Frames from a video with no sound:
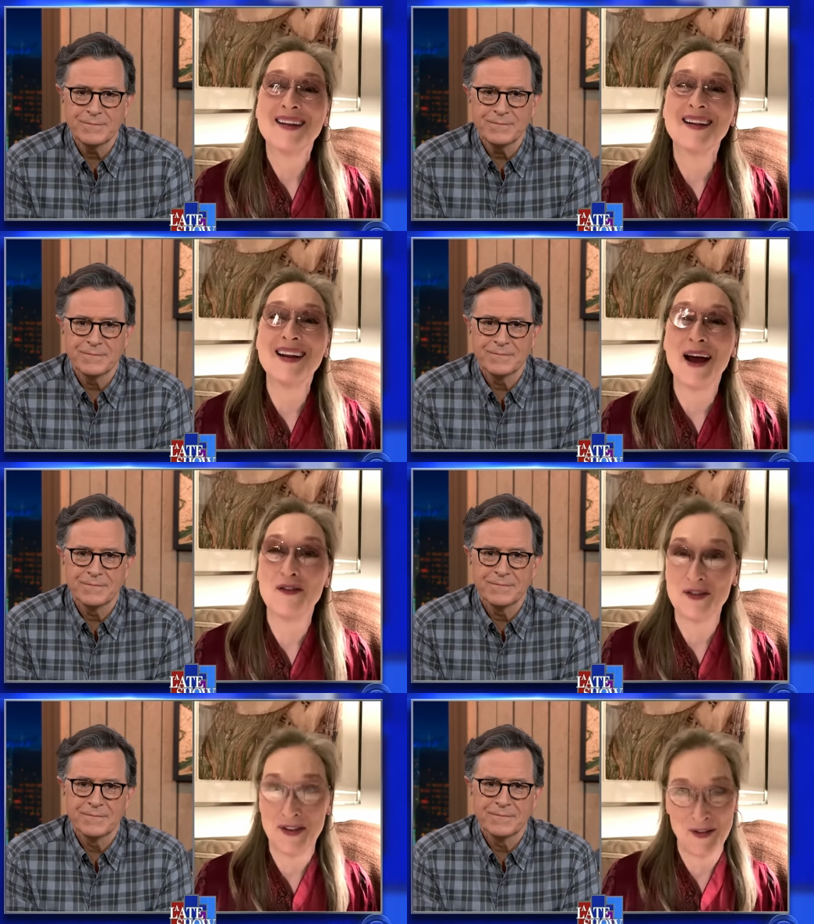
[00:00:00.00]
Speaker 1: the
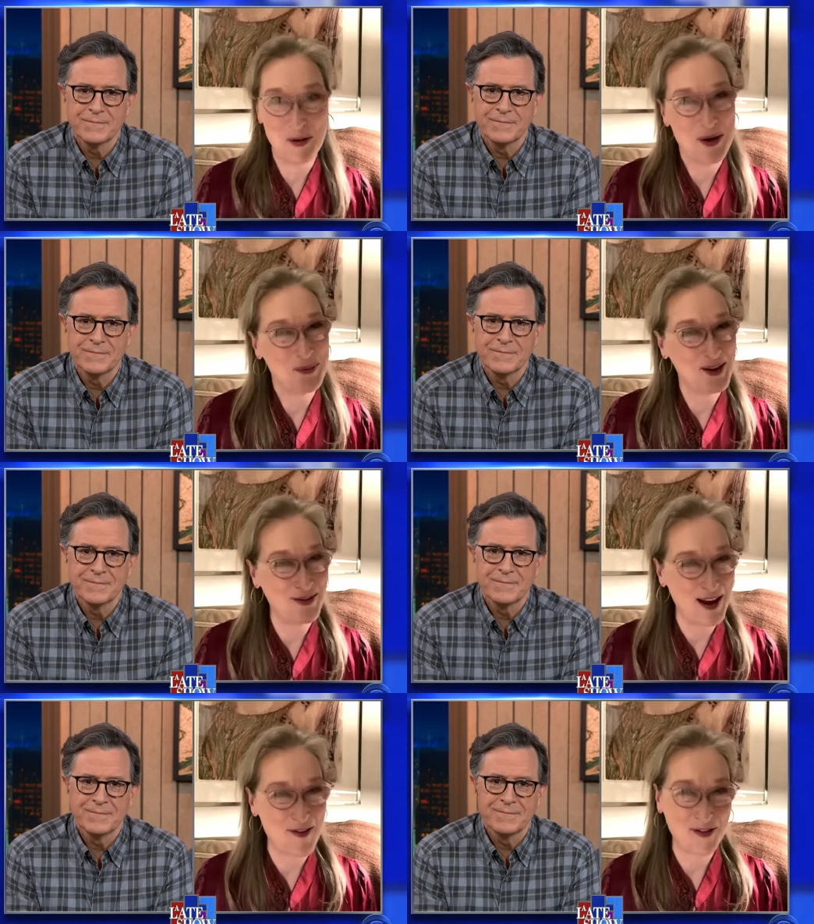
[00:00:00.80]
lives of everyone
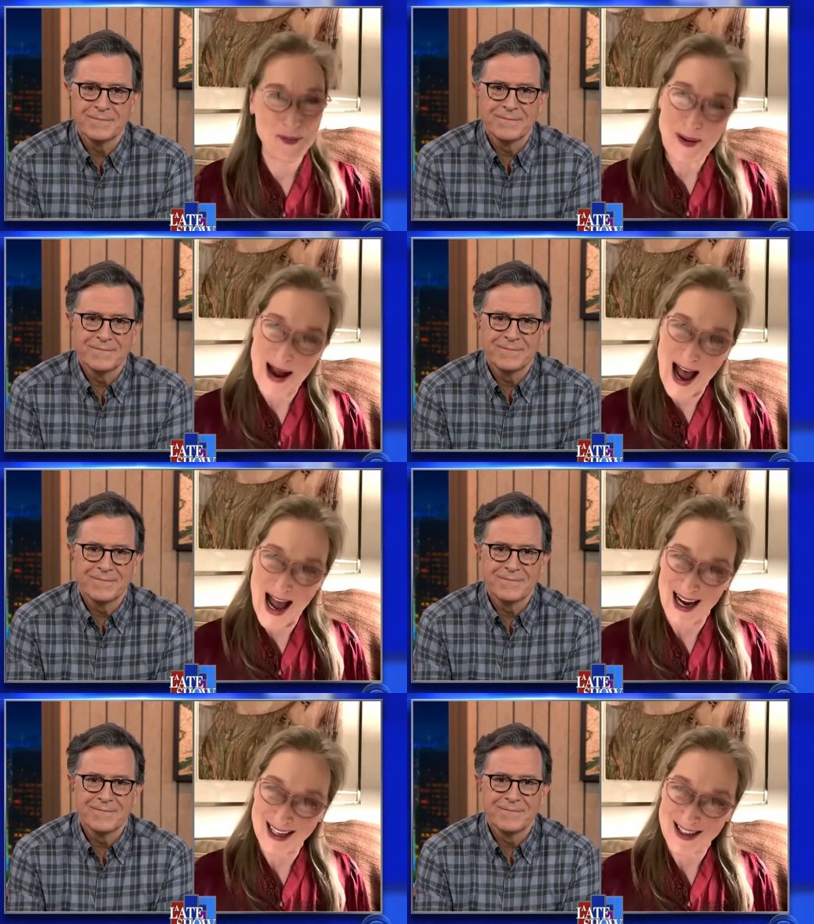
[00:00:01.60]
we've left
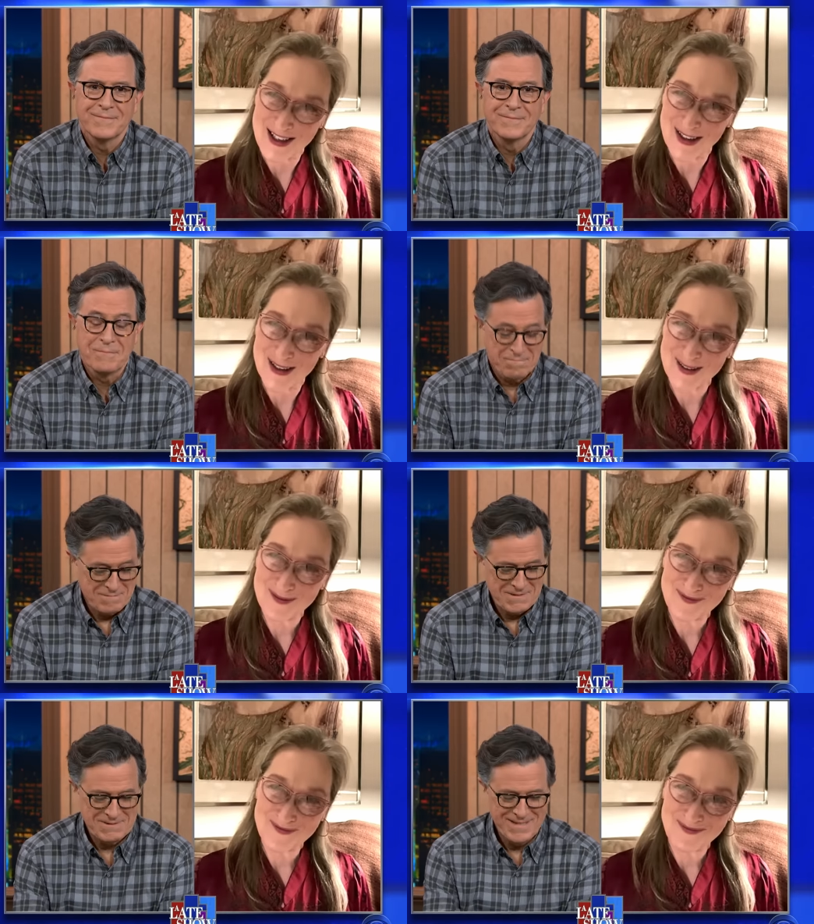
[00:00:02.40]
behind.
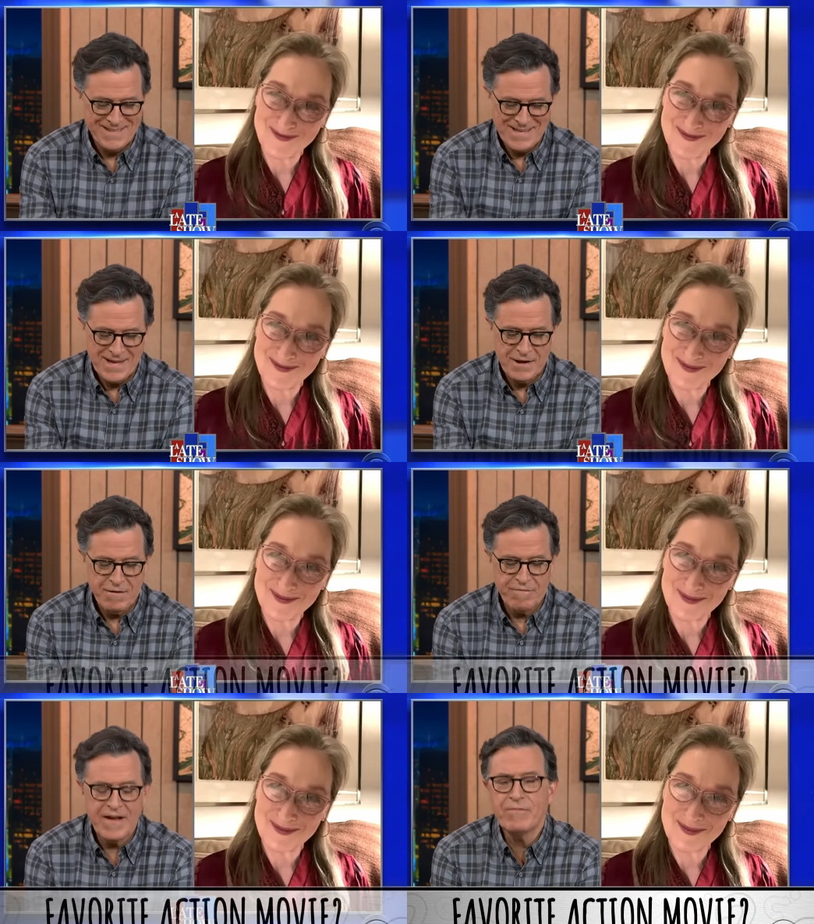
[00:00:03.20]
I
Speaker 2: like that.
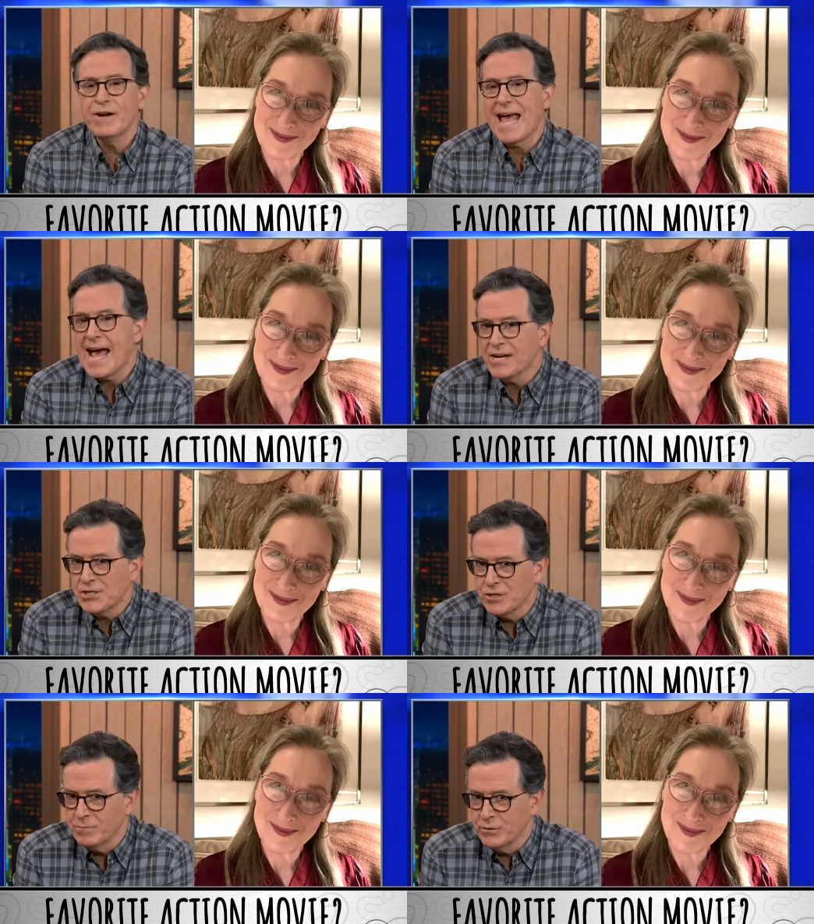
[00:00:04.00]
Favorite
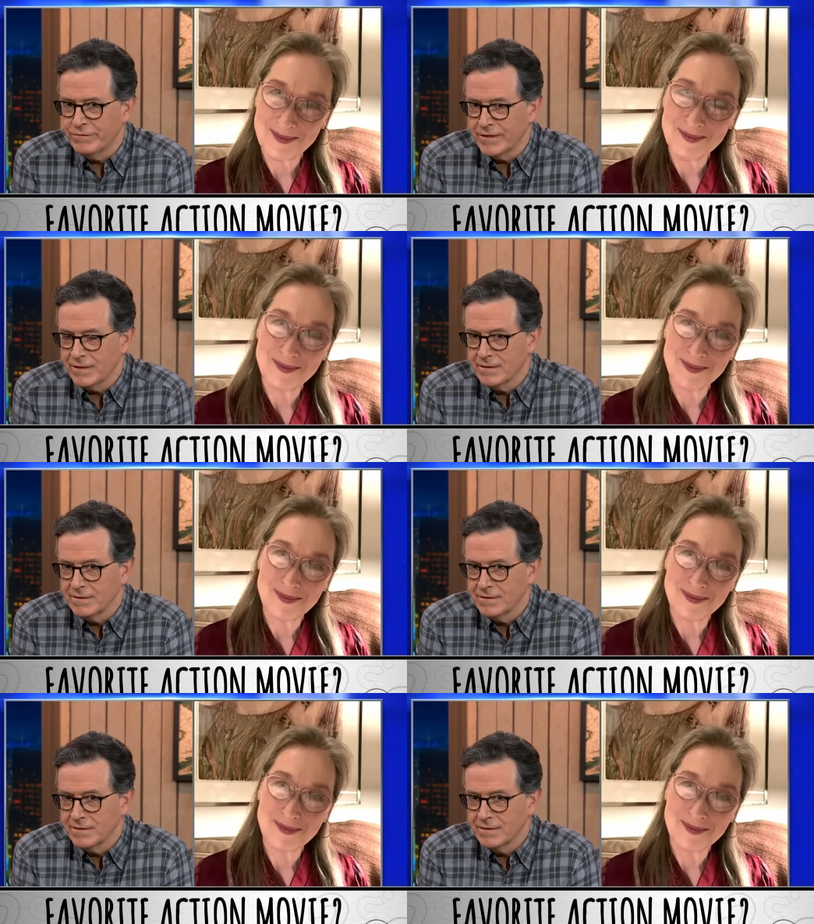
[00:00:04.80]
action movie?